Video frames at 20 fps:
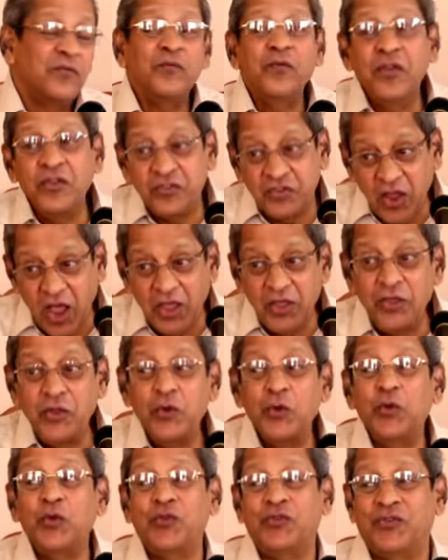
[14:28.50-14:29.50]
which I
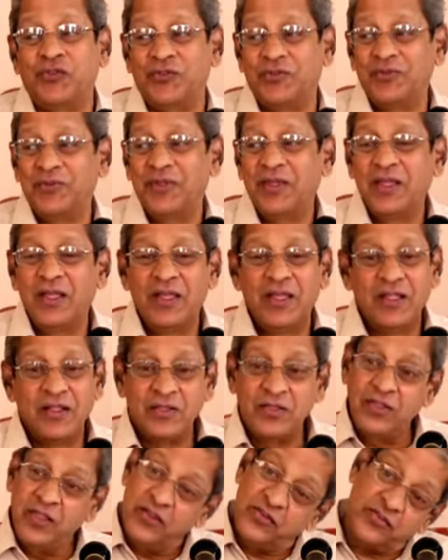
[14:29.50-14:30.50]
use.
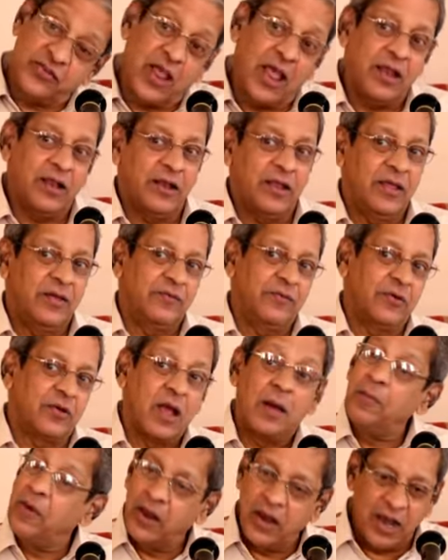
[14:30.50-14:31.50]
This I'll give.
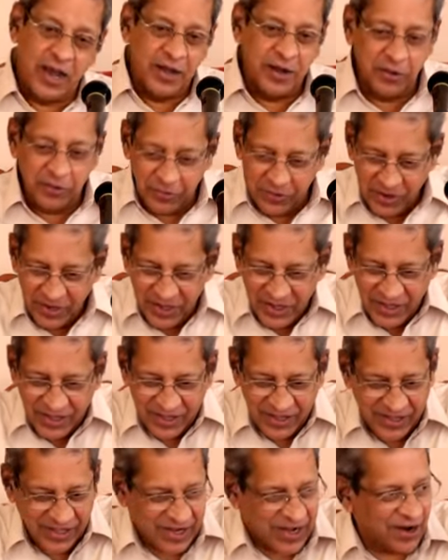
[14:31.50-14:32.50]
Come on, lie down.
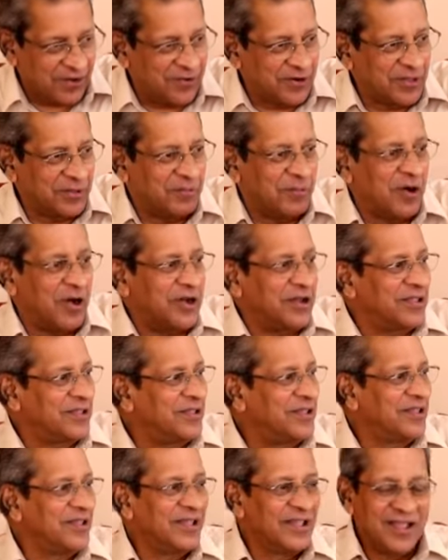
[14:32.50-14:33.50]
He covered the body.
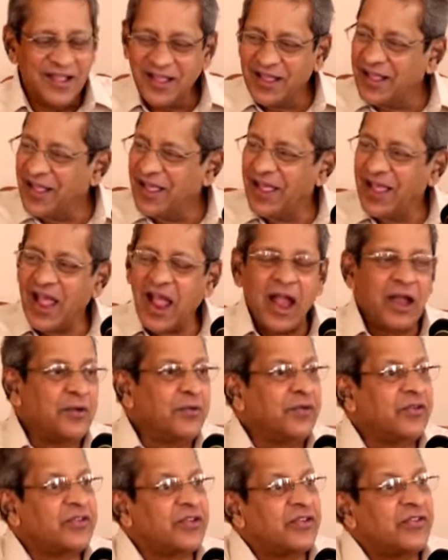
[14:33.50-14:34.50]

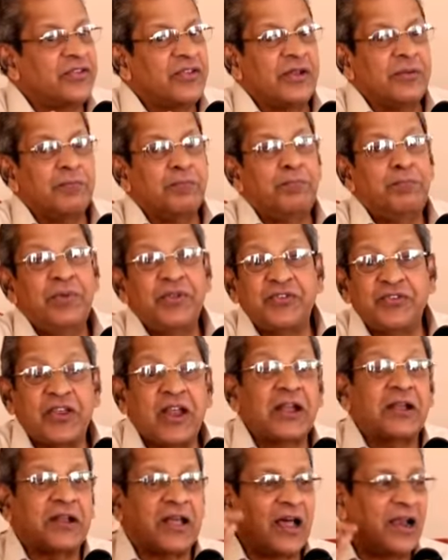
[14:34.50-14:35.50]
And which is in
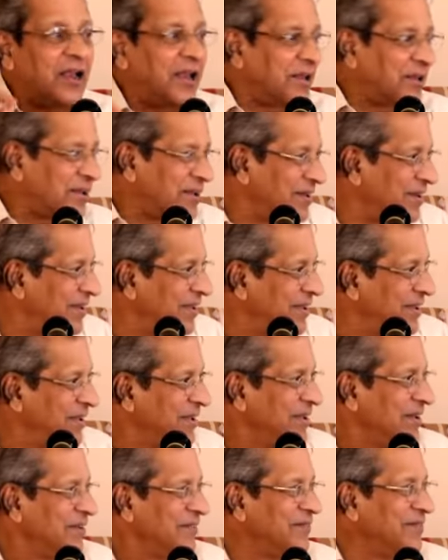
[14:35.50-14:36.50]
biscuit color,
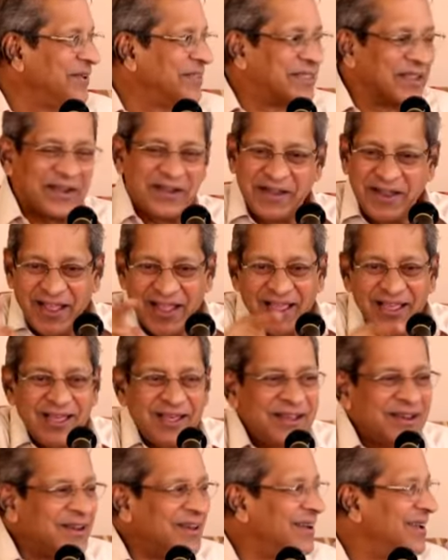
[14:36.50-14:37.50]
with a
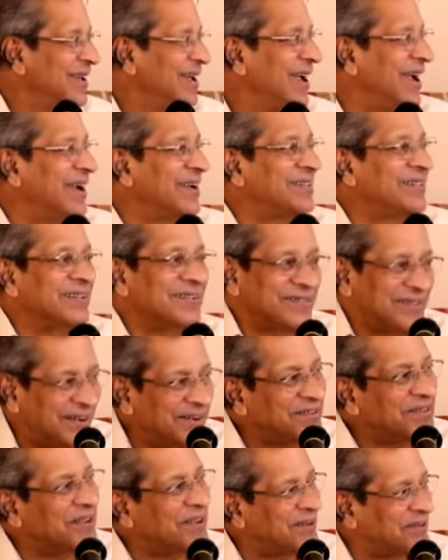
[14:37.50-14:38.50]
deer at the
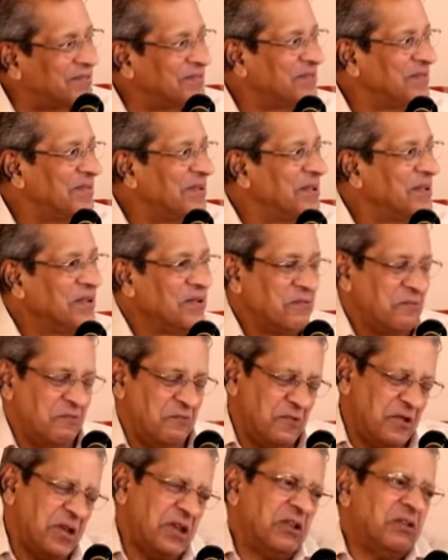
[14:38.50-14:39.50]
center.
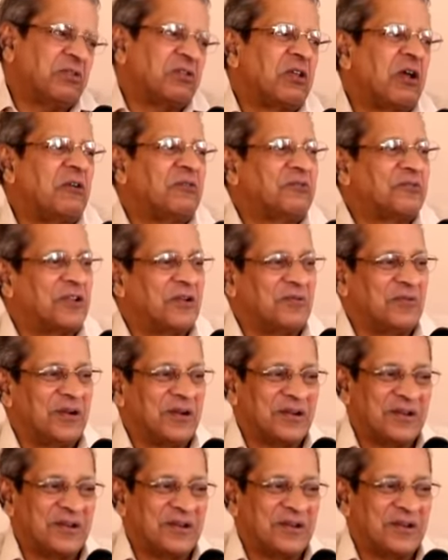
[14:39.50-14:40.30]
Very soft.